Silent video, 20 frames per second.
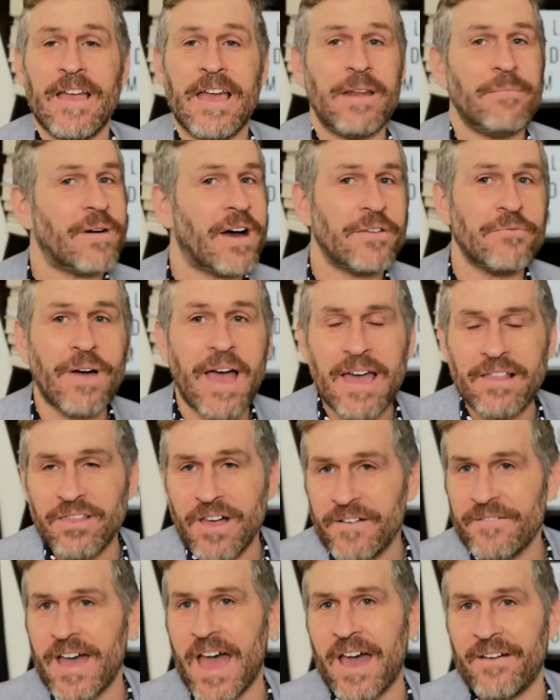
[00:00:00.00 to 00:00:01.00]
And by the way, I
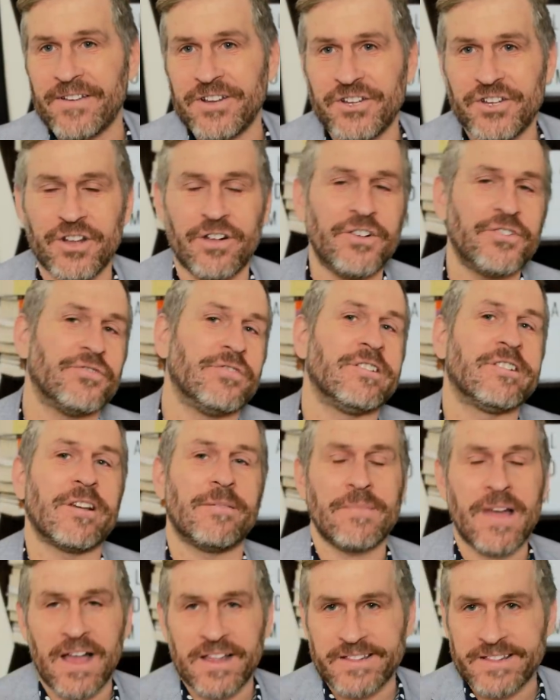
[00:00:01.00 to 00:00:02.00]
love having children, so
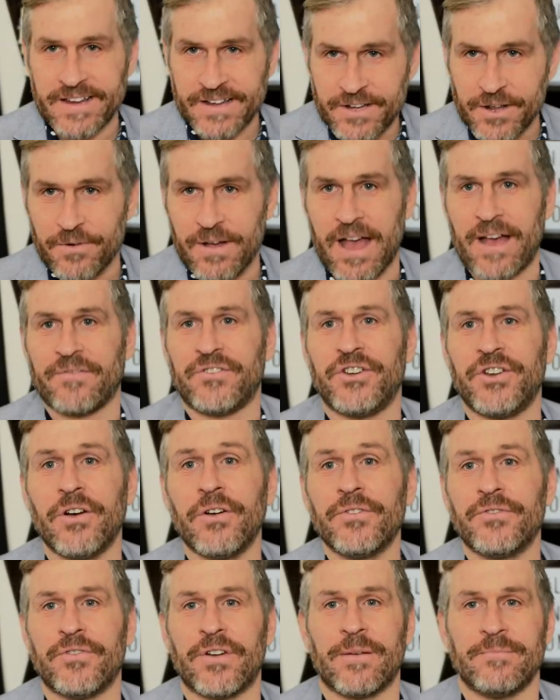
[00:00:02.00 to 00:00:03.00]
I'm not saying don't have
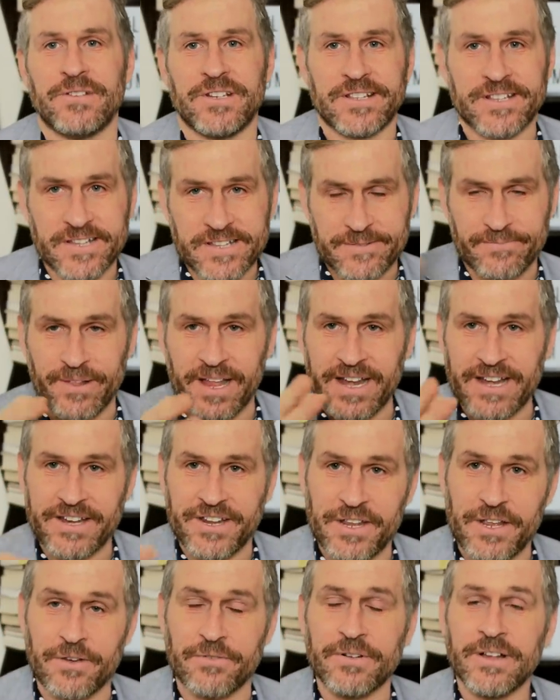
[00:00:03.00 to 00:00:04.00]
children. I'm just explaining
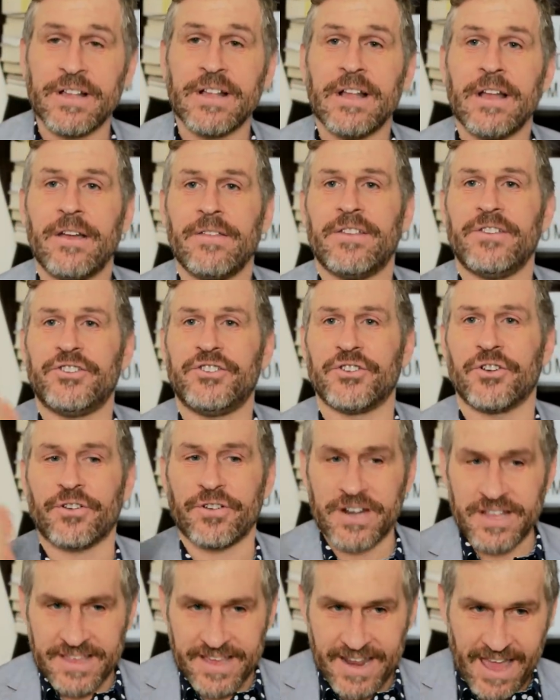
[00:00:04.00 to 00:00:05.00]
to you the
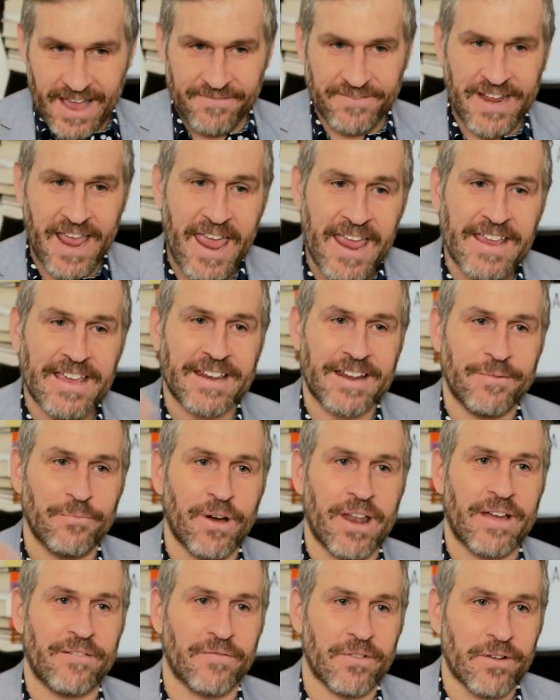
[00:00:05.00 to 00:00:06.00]
journey that I've taken and
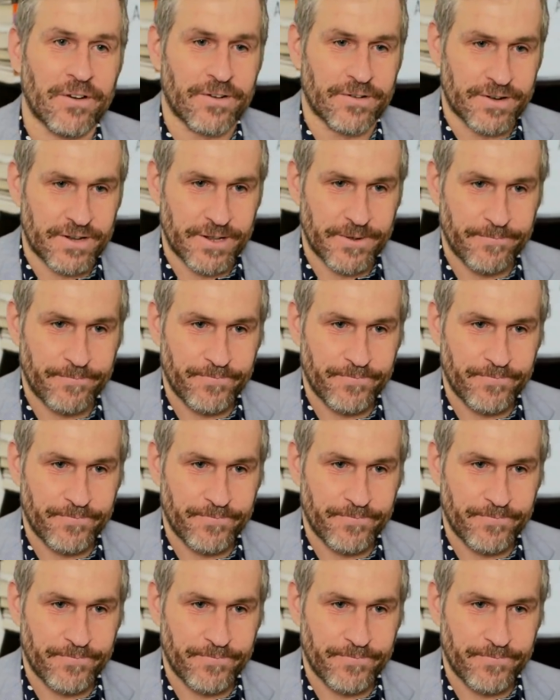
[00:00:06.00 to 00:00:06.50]
what I've learned.